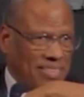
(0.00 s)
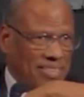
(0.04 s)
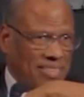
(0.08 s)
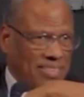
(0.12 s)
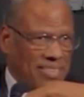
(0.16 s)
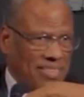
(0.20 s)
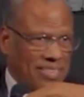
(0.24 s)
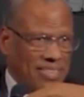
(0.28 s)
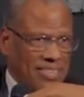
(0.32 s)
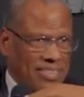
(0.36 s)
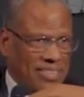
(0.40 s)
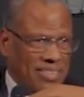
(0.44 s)

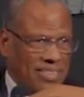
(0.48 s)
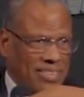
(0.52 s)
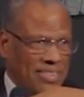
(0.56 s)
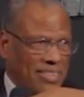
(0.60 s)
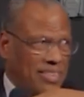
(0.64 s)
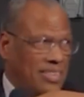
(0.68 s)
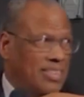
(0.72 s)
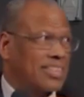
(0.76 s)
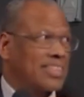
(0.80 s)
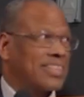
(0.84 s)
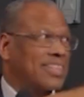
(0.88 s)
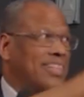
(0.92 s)
The
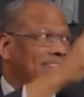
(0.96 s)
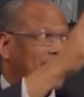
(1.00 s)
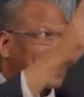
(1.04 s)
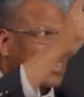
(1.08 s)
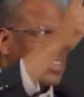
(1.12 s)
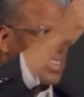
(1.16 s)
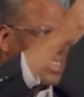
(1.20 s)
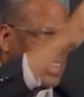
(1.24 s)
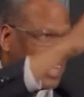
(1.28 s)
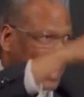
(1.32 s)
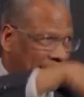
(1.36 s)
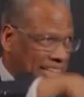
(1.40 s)
beautiful game.
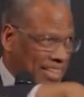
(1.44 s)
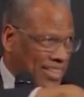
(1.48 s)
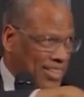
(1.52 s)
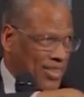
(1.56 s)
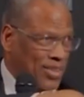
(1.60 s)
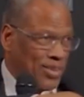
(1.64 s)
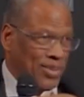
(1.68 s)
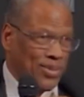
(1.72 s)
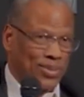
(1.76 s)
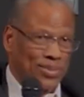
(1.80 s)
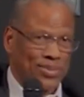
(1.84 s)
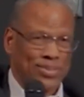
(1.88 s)
Thank
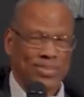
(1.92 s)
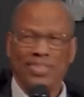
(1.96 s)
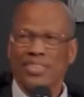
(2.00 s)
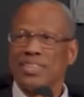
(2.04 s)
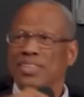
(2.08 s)
you.